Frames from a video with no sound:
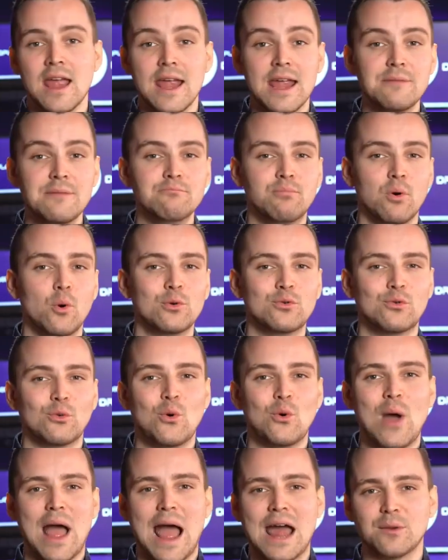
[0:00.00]
import
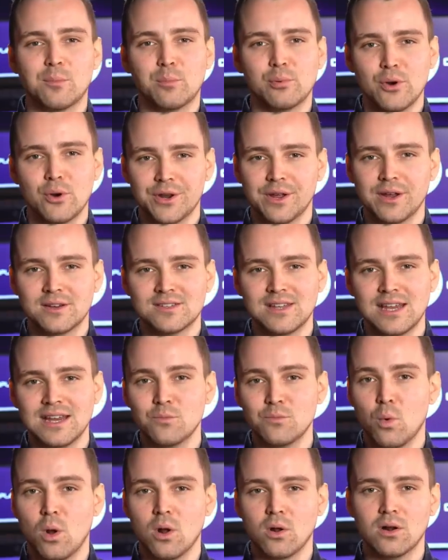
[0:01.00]
or add products
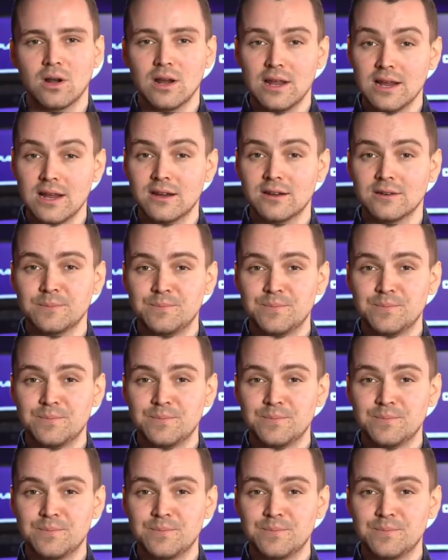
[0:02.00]
in one click,